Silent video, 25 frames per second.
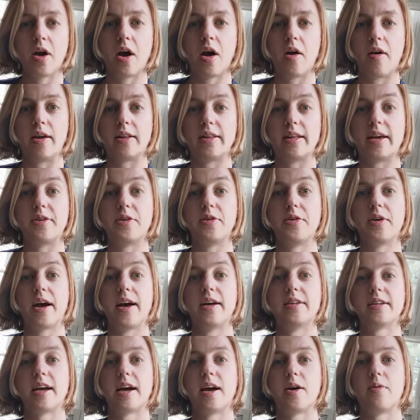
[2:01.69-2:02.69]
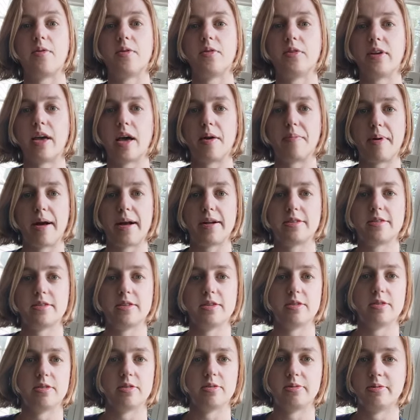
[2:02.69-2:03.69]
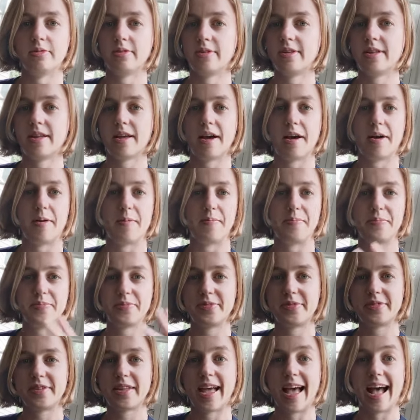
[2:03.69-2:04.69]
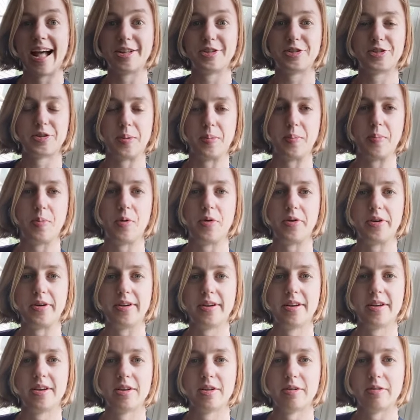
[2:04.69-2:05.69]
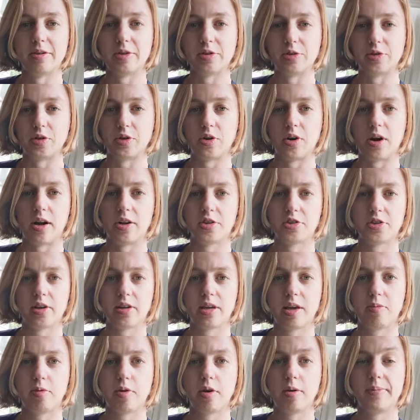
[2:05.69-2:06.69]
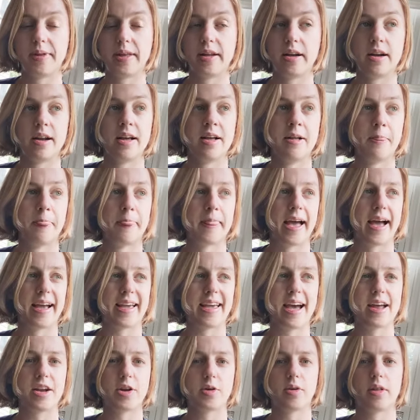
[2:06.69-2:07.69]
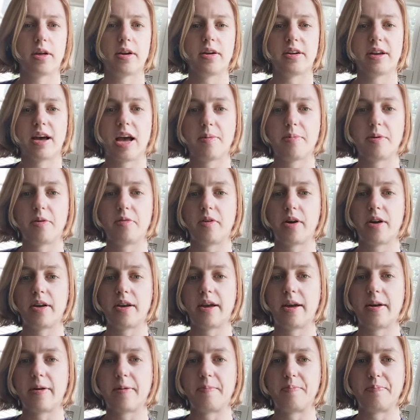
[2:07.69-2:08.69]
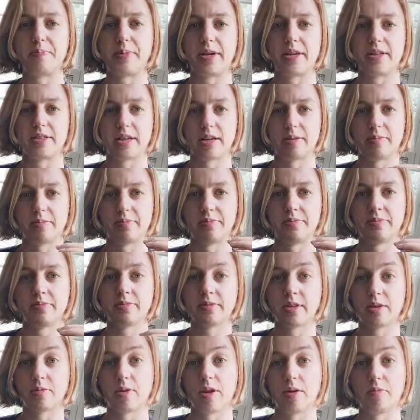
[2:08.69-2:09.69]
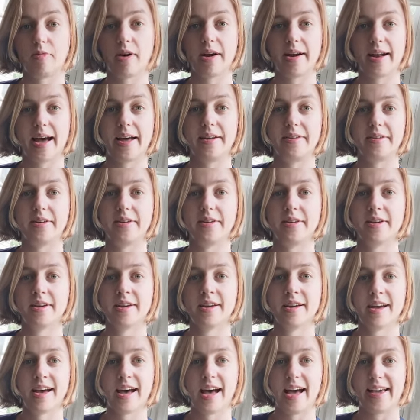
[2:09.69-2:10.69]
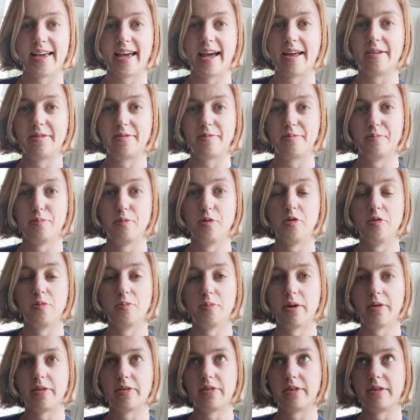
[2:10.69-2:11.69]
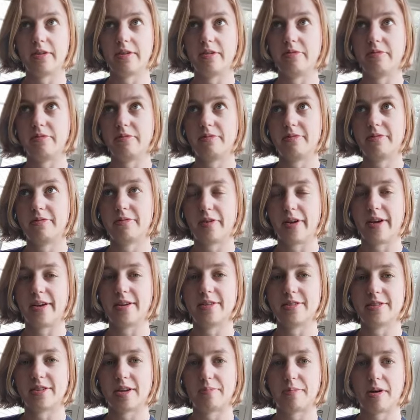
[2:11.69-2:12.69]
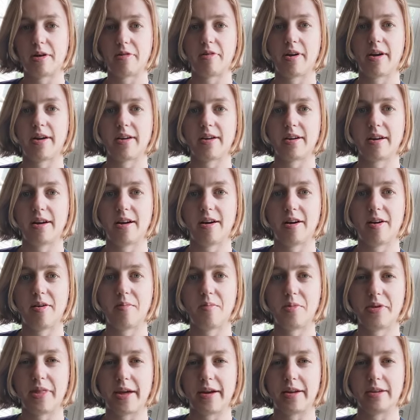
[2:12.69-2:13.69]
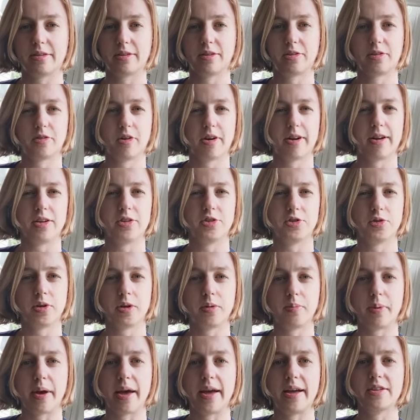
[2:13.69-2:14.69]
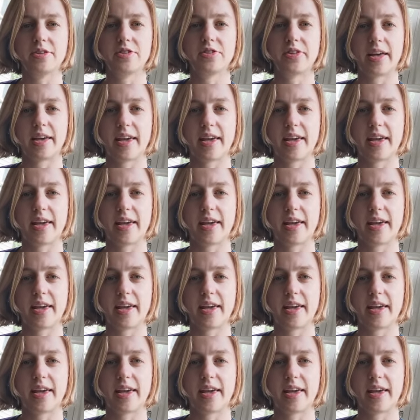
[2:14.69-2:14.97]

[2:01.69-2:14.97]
All right, thank you guys. I will get back to you at some point for sure. I'll try and keep you updated. I can't do a lot of typing right now because I'm right-handed. I can't move the fingers on my right arm without it creating shooting pains.